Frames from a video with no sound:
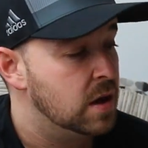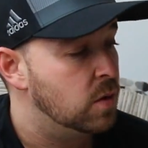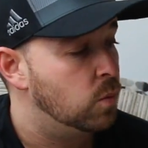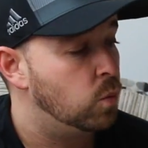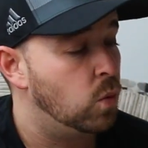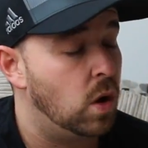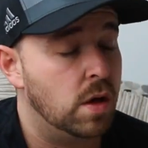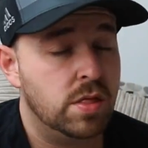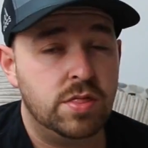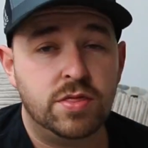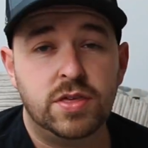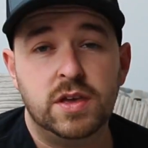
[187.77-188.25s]

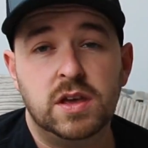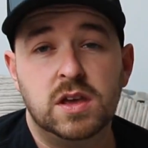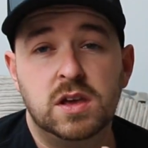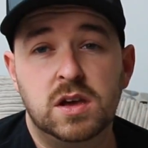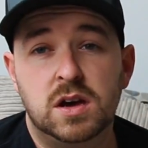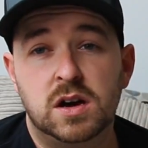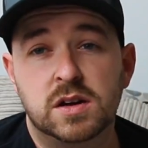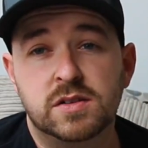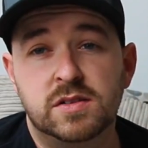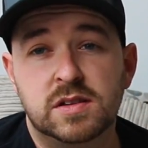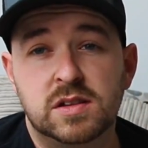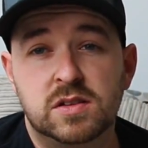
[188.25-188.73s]
One thing you
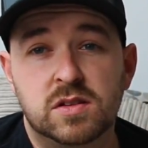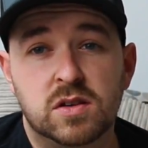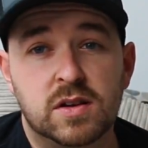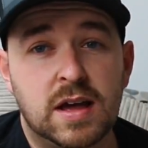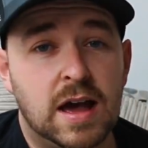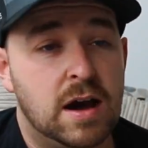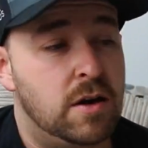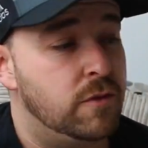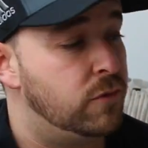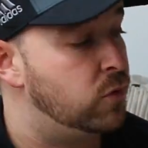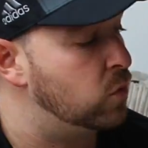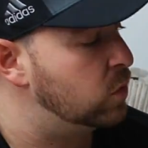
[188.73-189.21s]
guys need to look
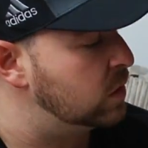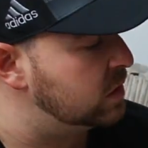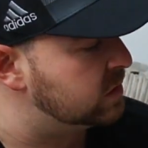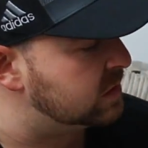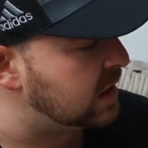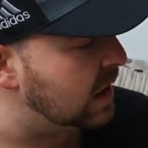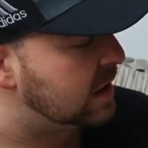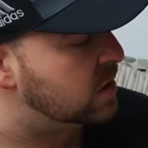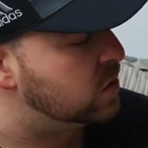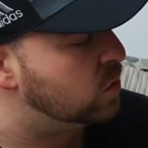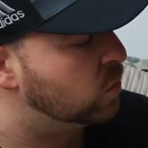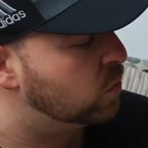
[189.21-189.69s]
out for is
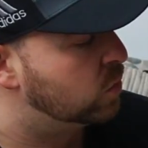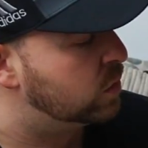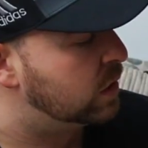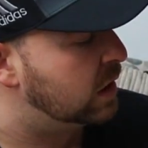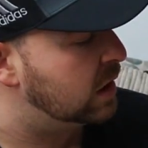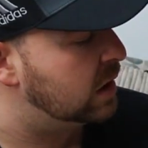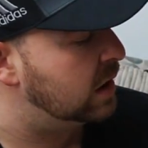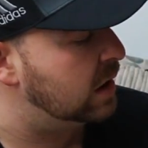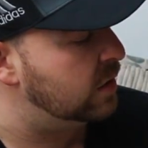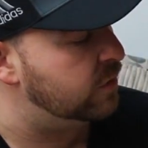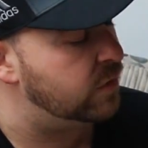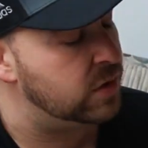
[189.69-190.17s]
that
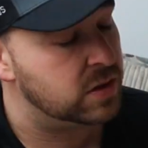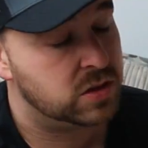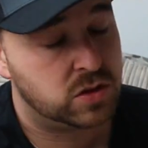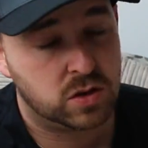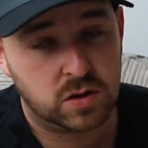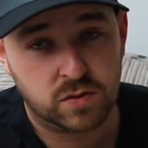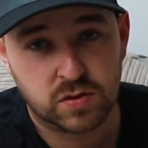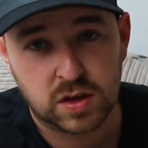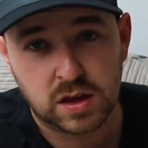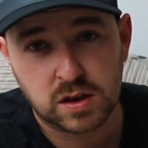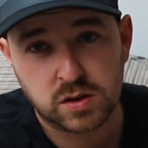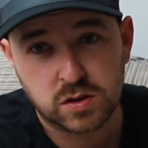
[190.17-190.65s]
yawning. If
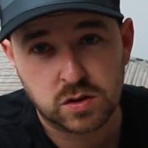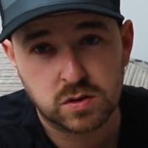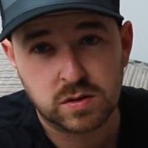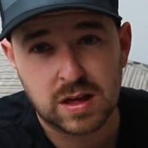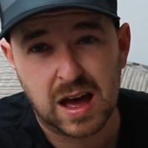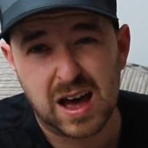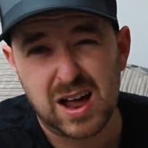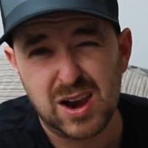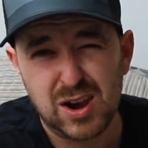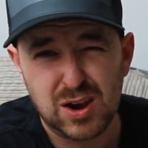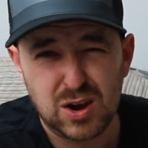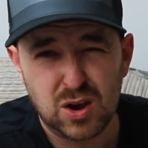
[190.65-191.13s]
they do
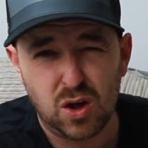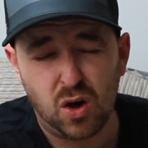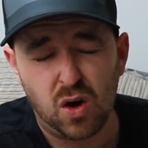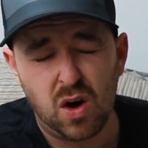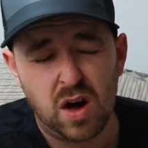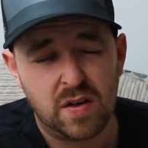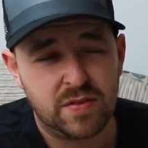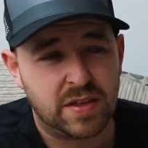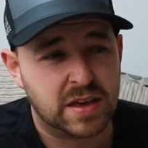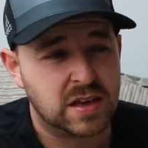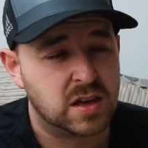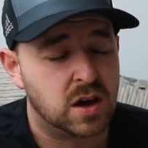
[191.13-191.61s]
that a
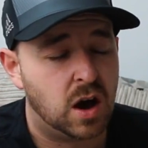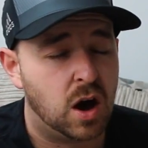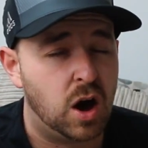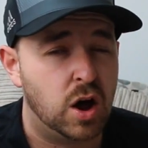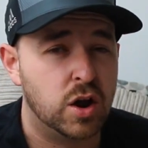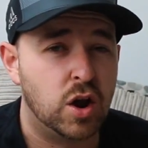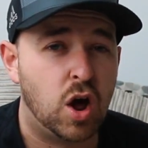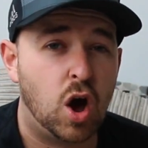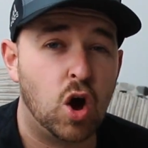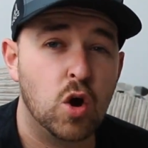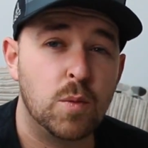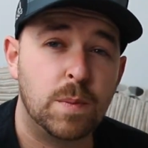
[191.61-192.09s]
lot and they
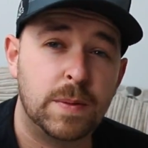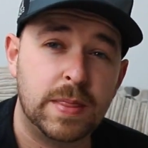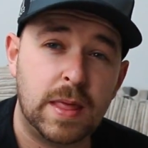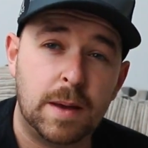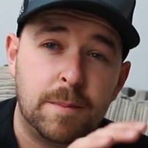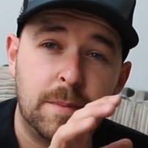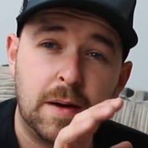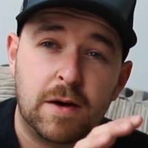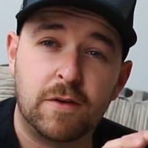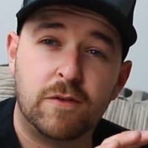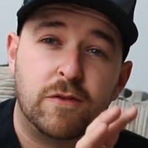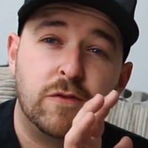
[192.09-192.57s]
can't open their
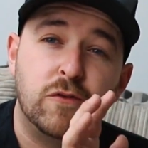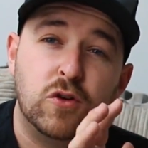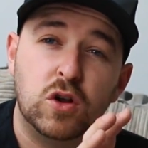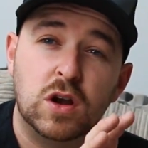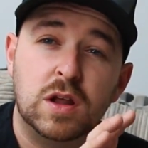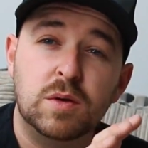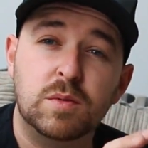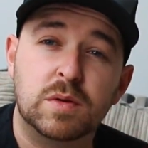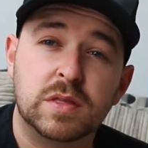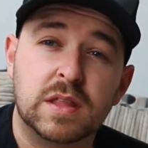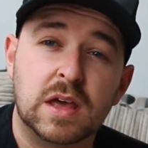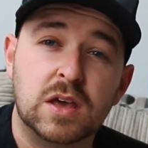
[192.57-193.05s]
mouth
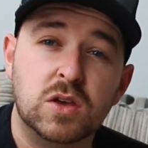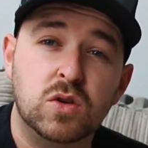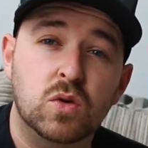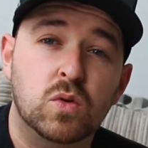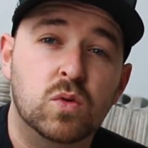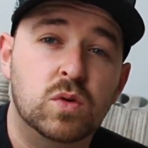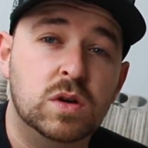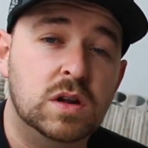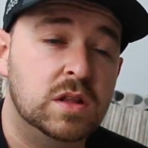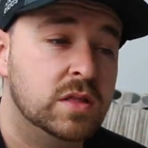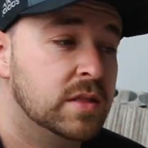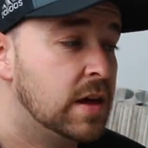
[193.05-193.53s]
fully when they're
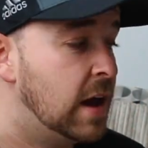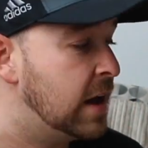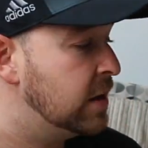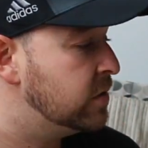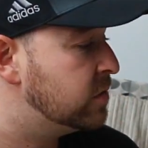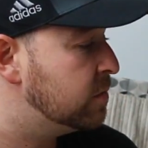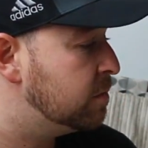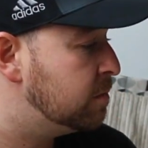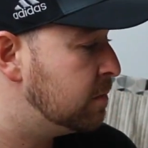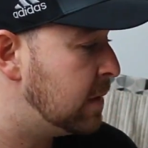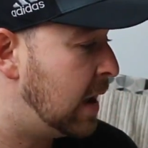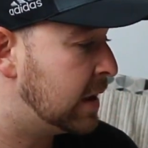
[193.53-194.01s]
yawning, that
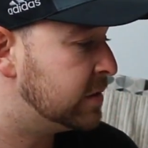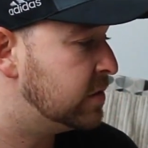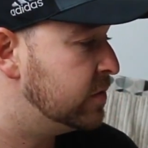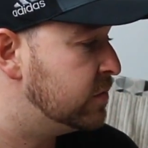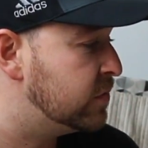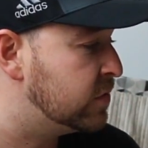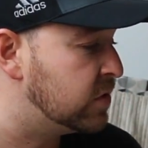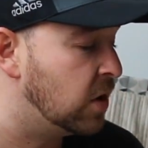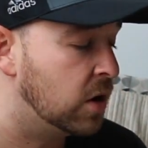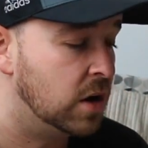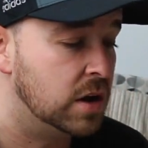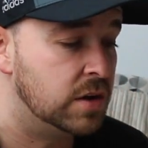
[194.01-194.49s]
is a massive
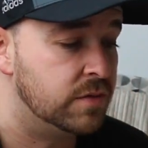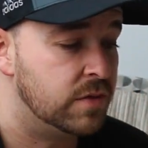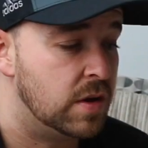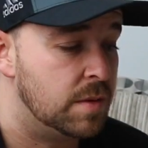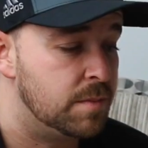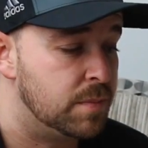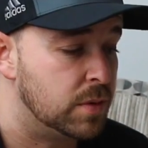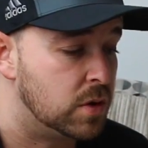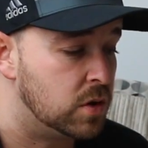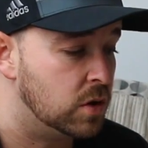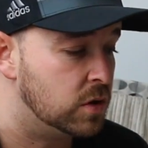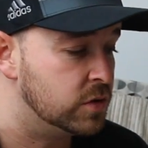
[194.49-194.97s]
sign of
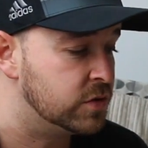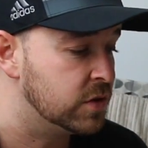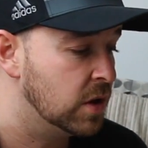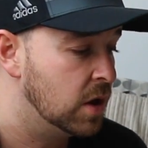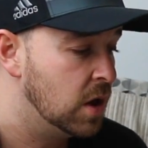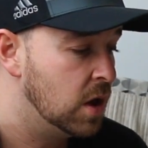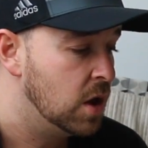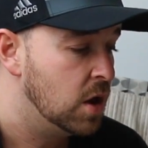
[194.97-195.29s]
it, because